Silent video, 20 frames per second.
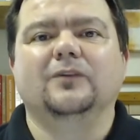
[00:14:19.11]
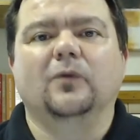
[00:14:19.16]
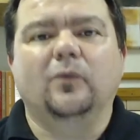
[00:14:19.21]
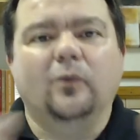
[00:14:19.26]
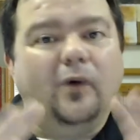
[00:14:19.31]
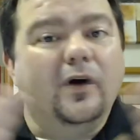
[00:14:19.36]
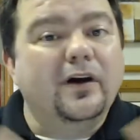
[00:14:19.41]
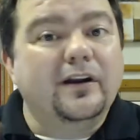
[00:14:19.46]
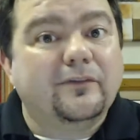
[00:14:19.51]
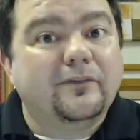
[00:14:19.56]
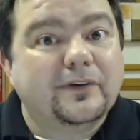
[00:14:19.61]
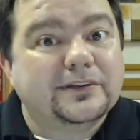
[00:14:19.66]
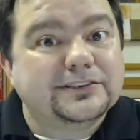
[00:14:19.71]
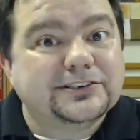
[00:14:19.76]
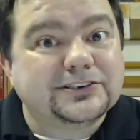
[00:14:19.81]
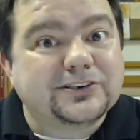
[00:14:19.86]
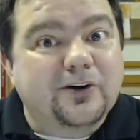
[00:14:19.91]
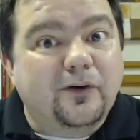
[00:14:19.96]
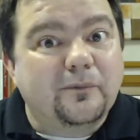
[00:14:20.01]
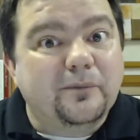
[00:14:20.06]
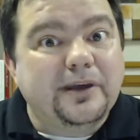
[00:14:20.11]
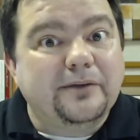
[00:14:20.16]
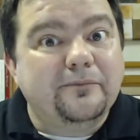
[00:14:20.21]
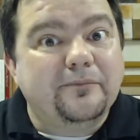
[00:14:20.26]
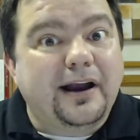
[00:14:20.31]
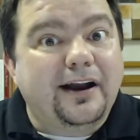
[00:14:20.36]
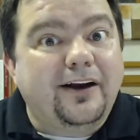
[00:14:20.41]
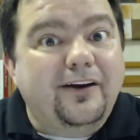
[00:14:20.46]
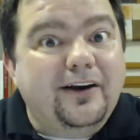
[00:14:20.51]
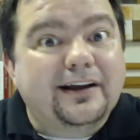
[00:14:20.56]
One of us is going to be
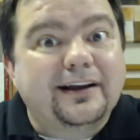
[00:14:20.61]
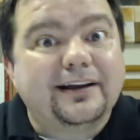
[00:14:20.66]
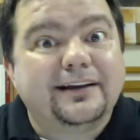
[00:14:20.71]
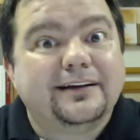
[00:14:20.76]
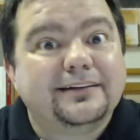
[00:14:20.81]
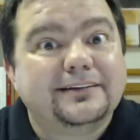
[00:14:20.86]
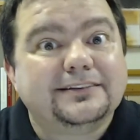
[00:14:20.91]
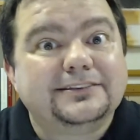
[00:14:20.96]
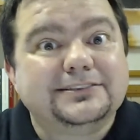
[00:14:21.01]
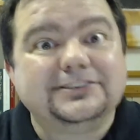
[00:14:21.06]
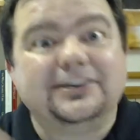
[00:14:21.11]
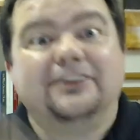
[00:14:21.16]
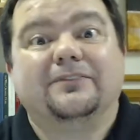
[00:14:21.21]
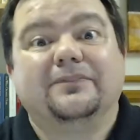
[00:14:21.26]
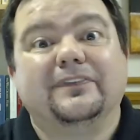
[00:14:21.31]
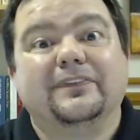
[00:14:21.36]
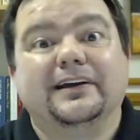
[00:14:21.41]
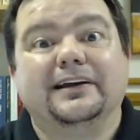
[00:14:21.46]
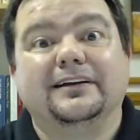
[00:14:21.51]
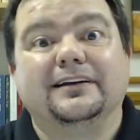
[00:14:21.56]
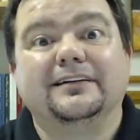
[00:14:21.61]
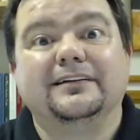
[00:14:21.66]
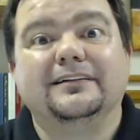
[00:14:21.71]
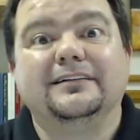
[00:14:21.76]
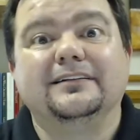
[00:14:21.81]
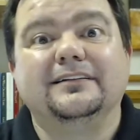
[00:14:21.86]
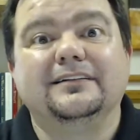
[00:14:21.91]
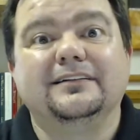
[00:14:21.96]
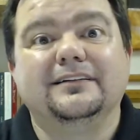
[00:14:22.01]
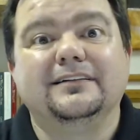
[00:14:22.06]
bearing something
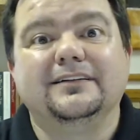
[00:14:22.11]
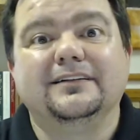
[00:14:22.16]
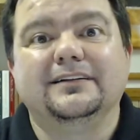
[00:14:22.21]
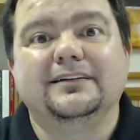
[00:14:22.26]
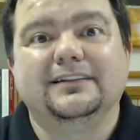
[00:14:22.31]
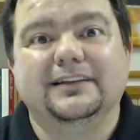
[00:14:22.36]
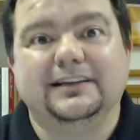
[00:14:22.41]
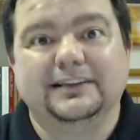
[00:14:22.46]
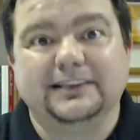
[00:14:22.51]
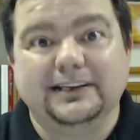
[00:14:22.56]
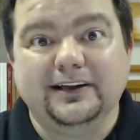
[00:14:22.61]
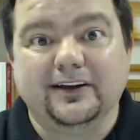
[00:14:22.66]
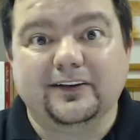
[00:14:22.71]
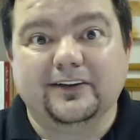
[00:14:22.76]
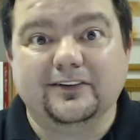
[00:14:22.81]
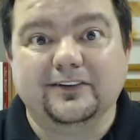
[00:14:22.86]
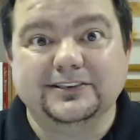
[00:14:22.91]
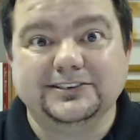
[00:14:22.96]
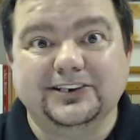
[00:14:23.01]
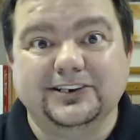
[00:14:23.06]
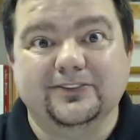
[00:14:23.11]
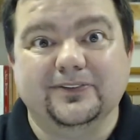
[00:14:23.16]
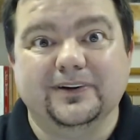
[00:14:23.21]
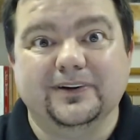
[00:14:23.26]
that the other is doing.